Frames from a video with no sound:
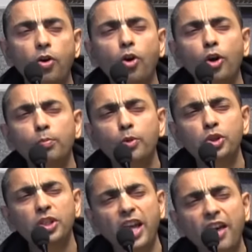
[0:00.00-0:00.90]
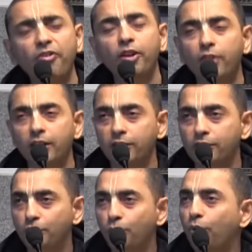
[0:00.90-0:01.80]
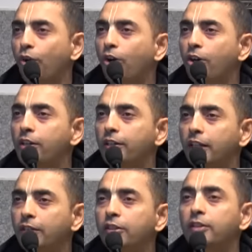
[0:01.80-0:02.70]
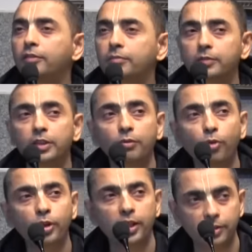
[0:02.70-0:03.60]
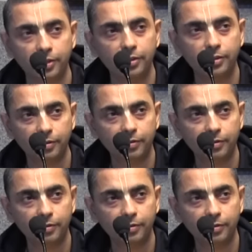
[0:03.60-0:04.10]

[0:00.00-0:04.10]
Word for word: almost everyone, so called even devotees,